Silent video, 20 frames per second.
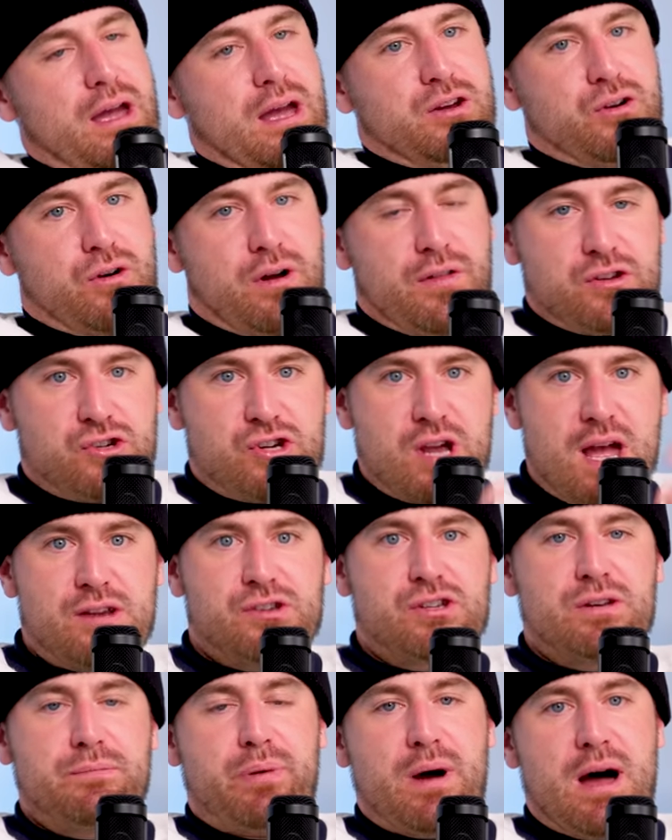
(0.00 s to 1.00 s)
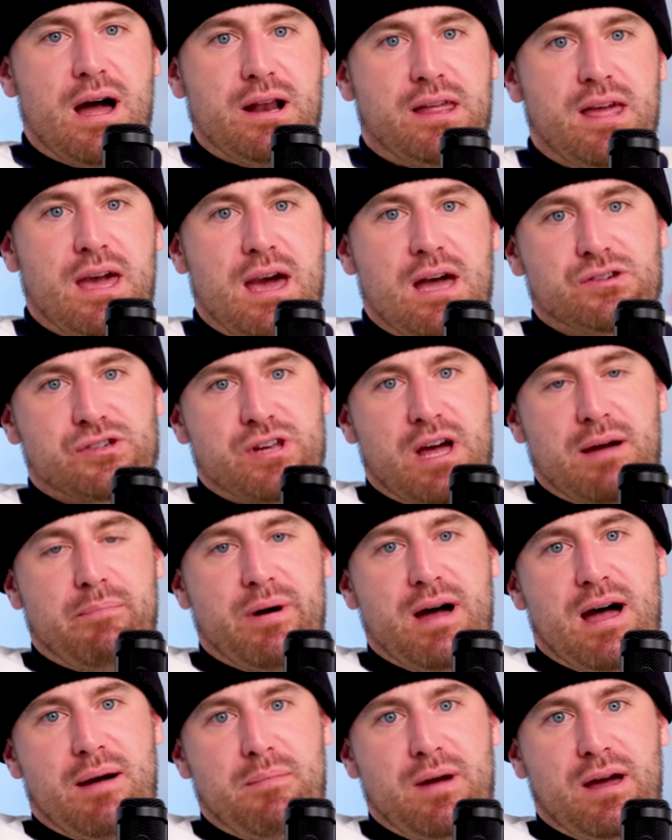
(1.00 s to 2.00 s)
And you're on the Jaxxon podcast. I'm
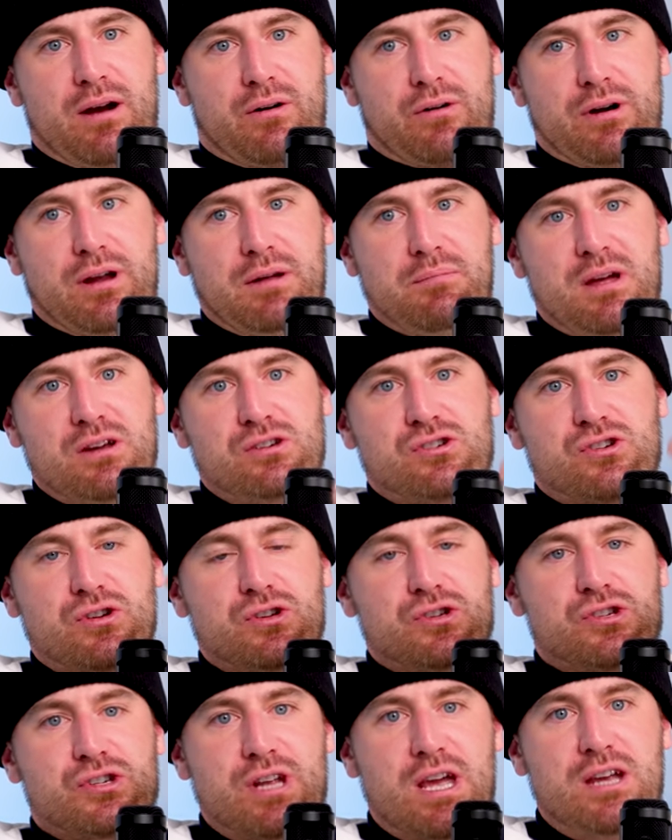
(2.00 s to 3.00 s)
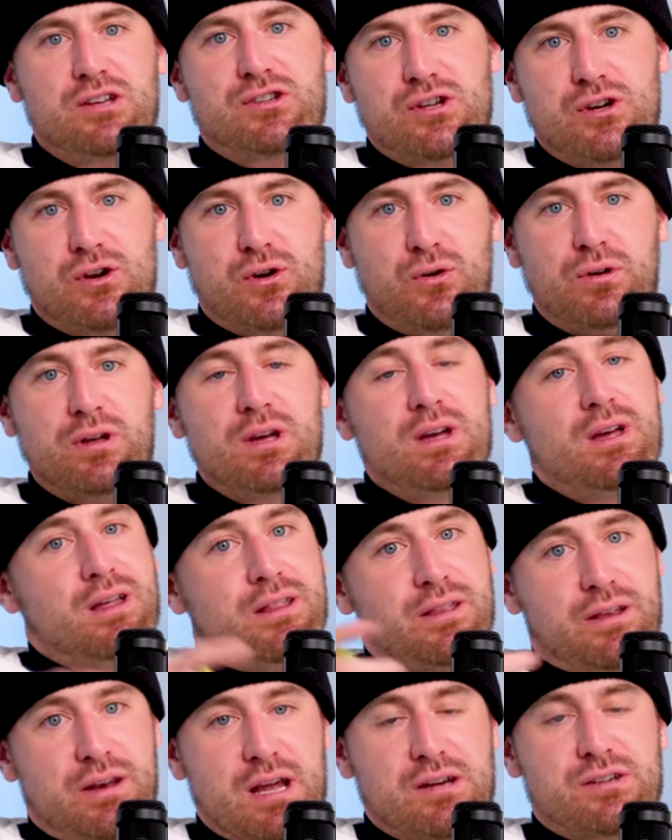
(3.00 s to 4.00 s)
Bob Menery. Make sure you stay tuned.
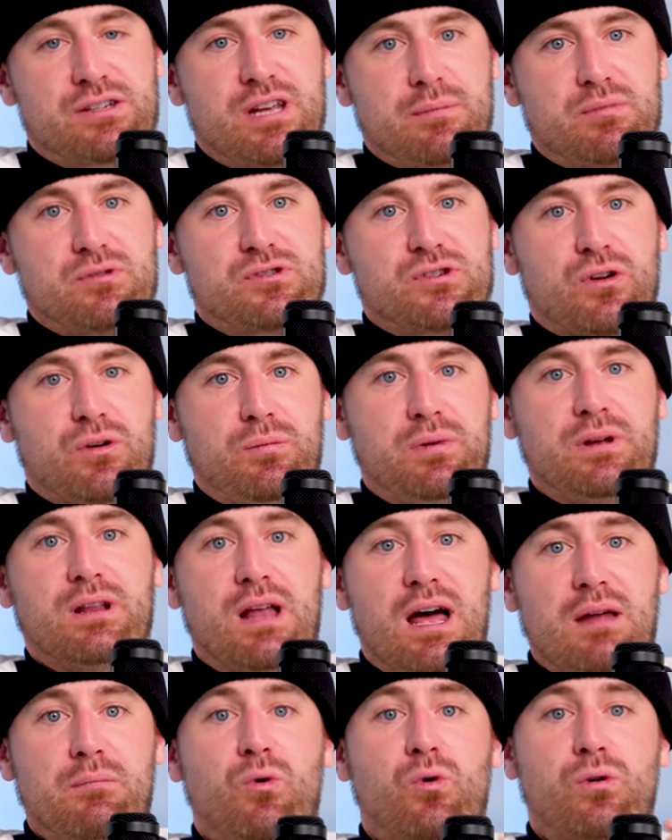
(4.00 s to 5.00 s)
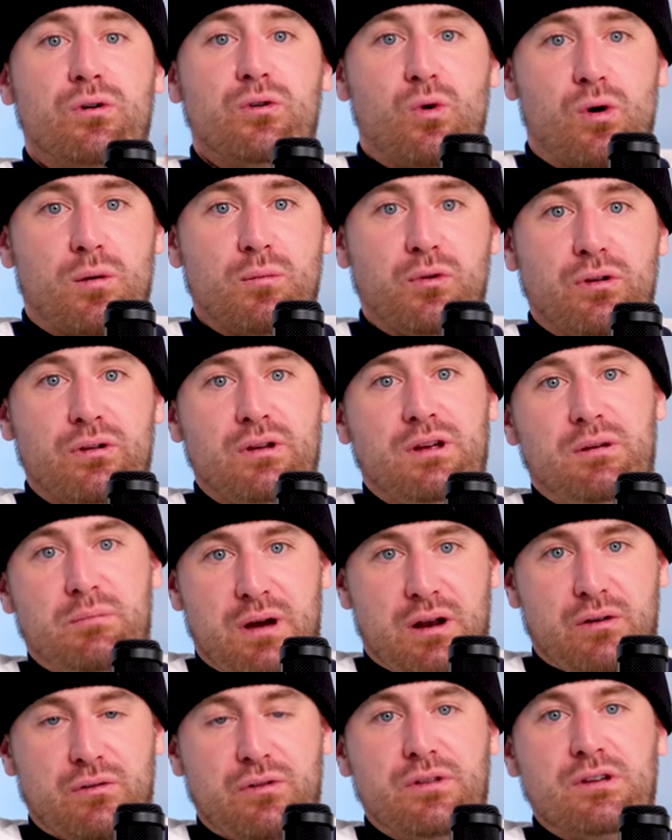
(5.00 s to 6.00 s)
The next episode will be a lot more normal and
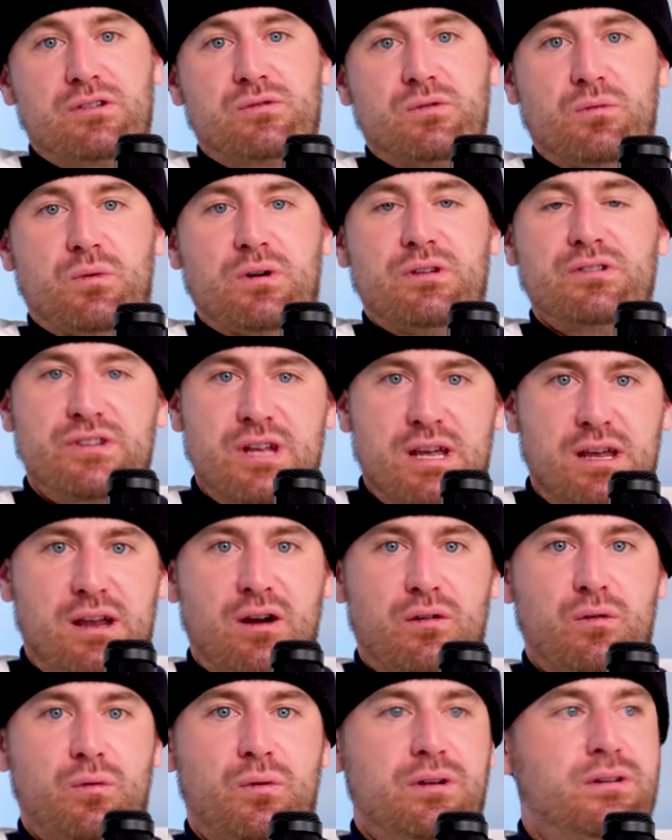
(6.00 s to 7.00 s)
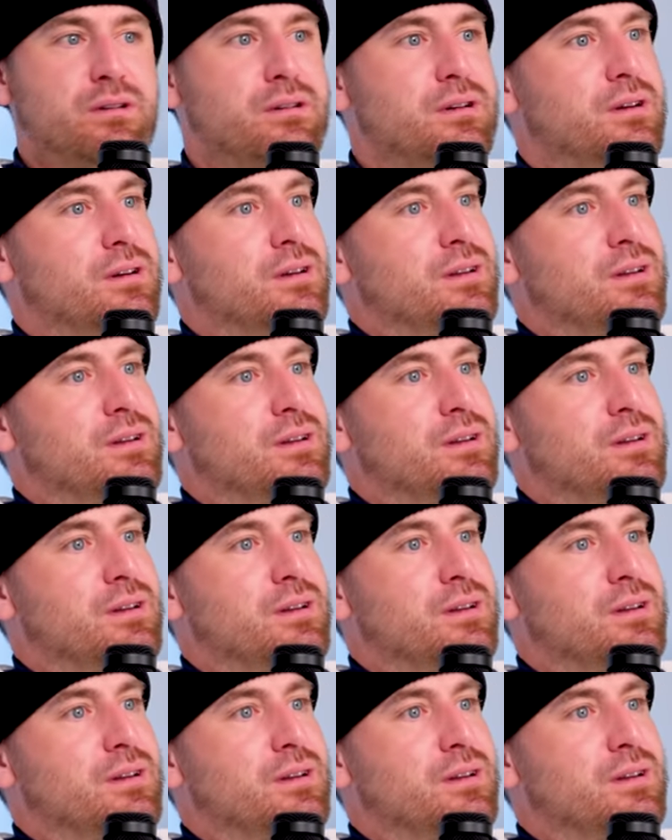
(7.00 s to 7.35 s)
better than this one was. Take care, everyone.